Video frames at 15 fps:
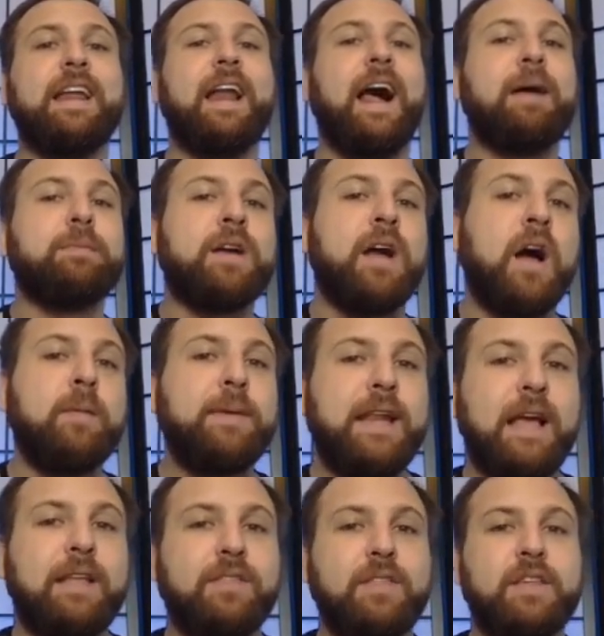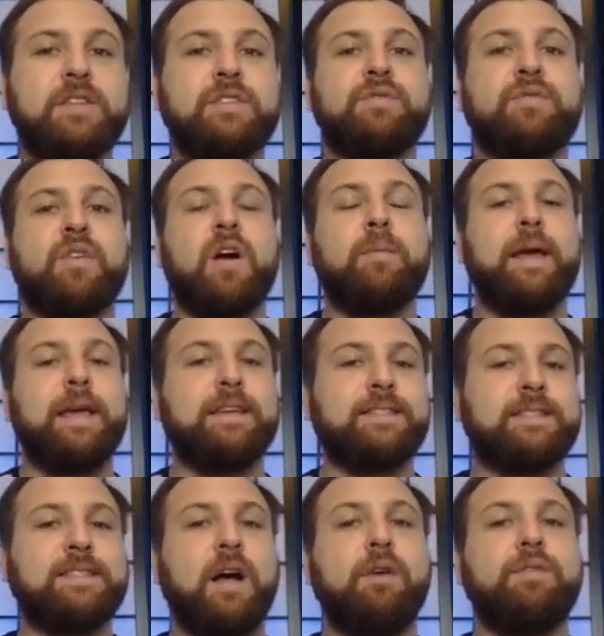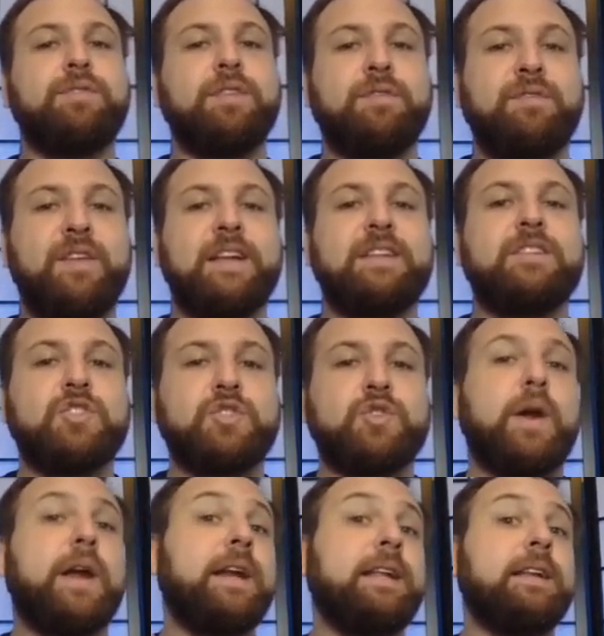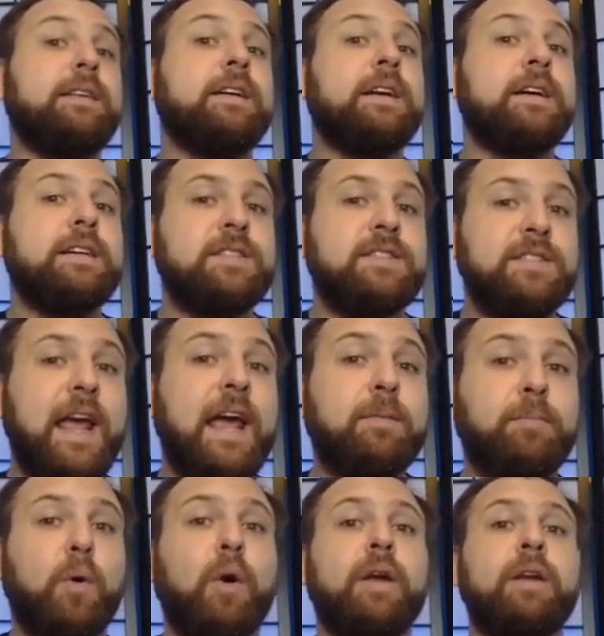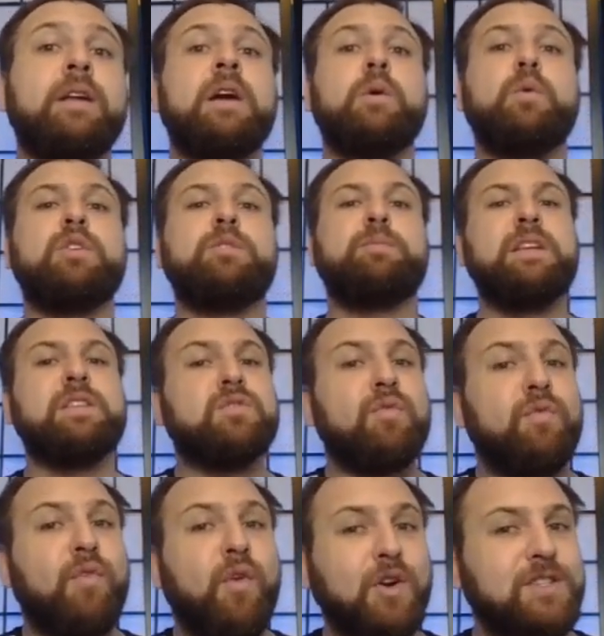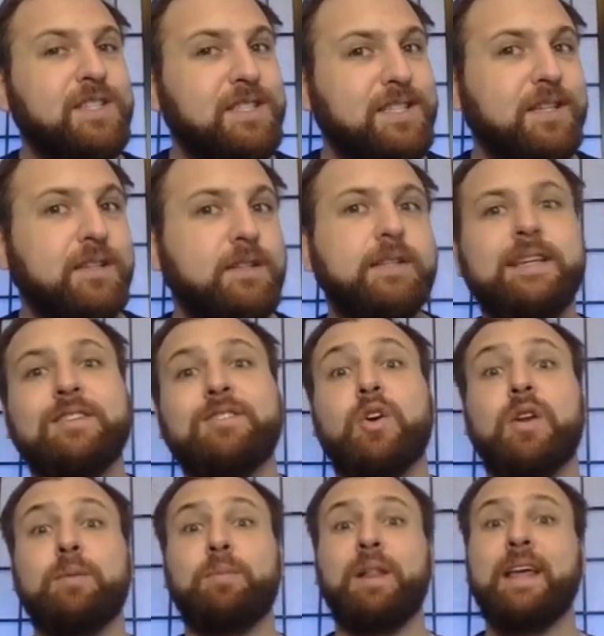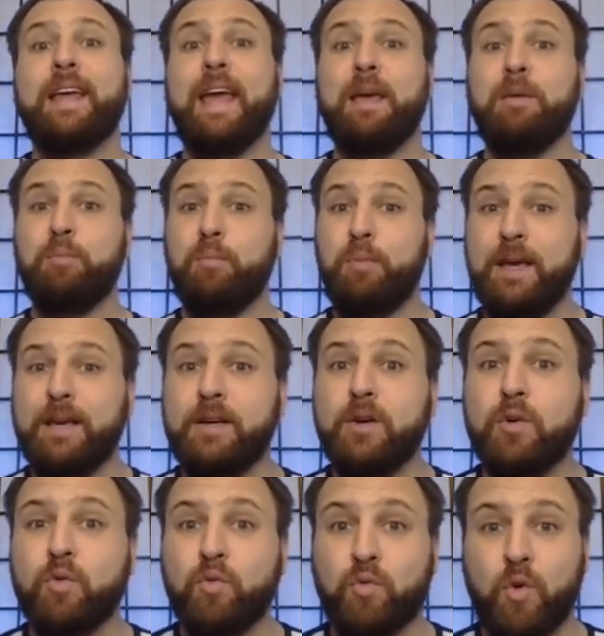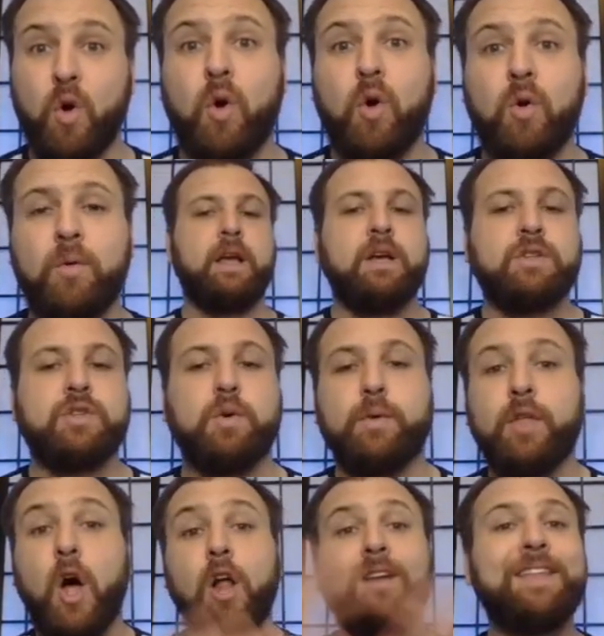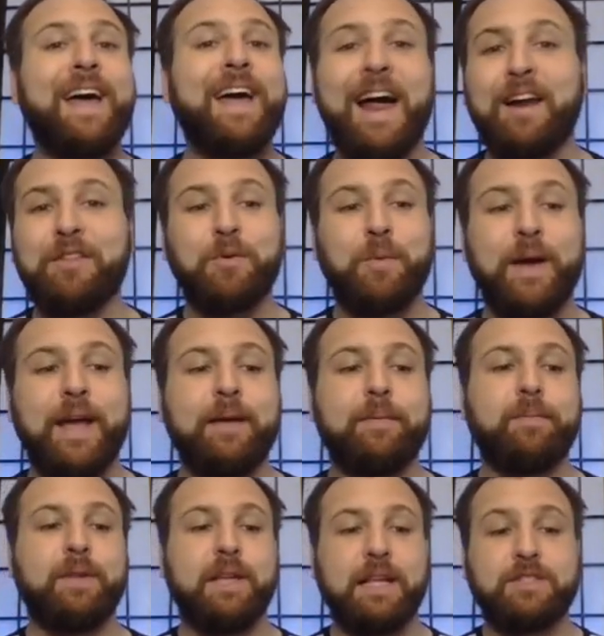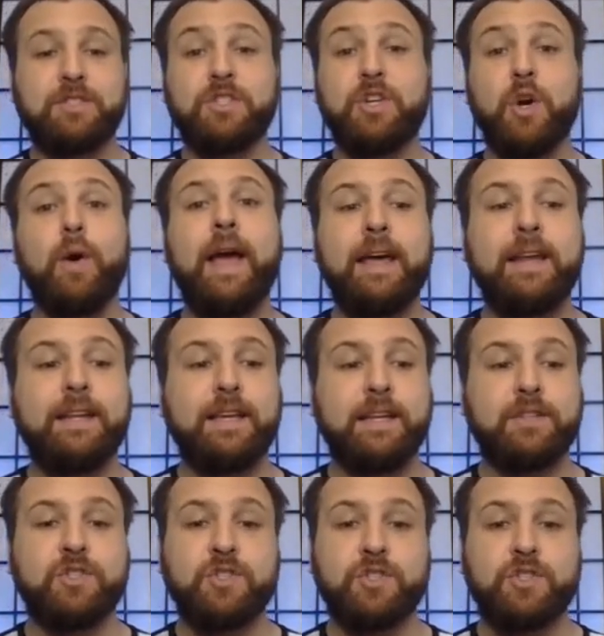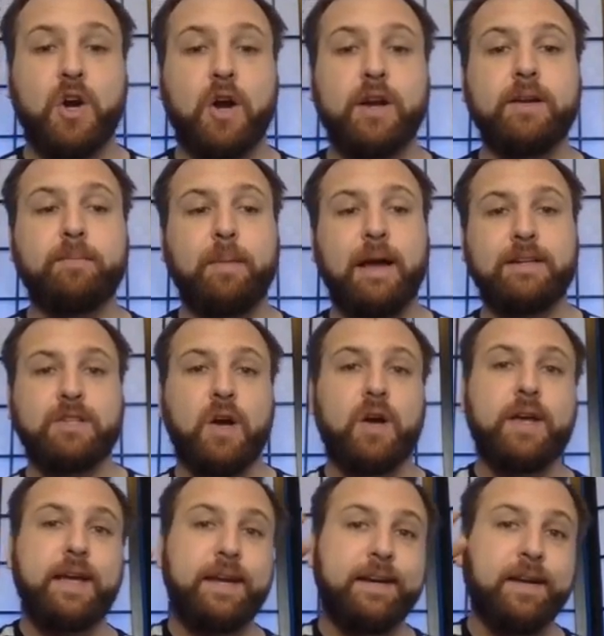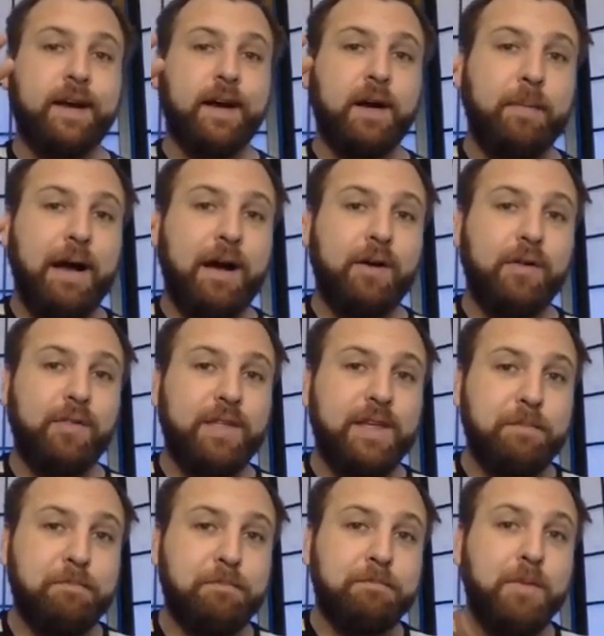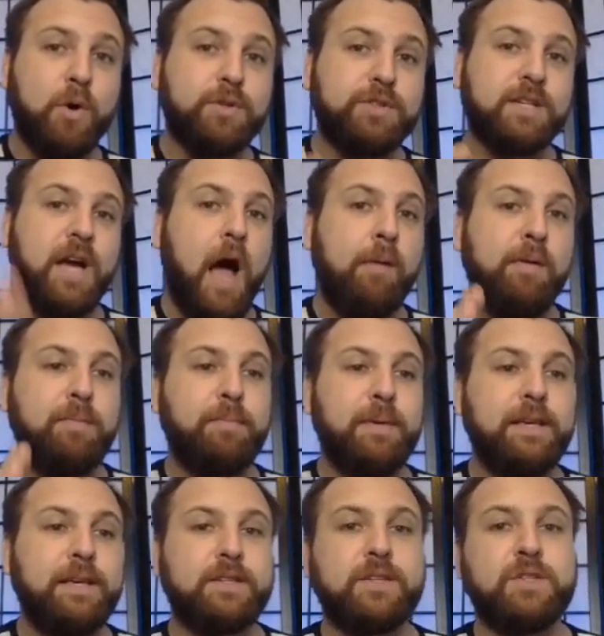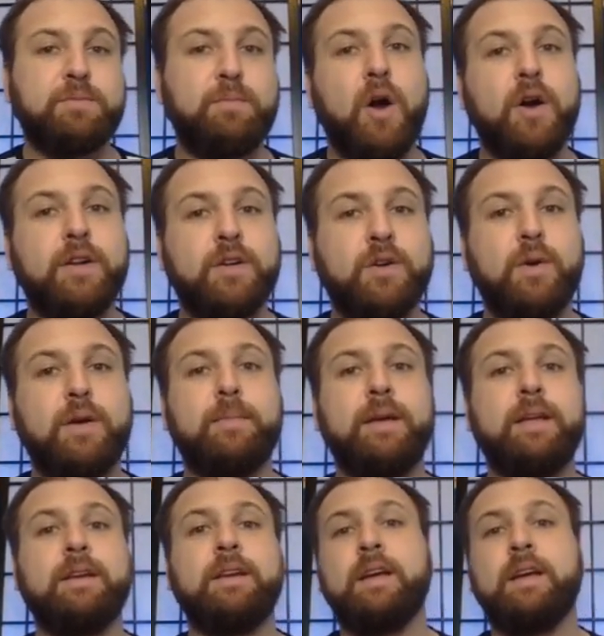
I'm coming at this from a self-defense training standpoint, which means versatility is going to play a big role. So with all that out of the way, let's go ahead and get started by talking about the most common piece of sparring equipment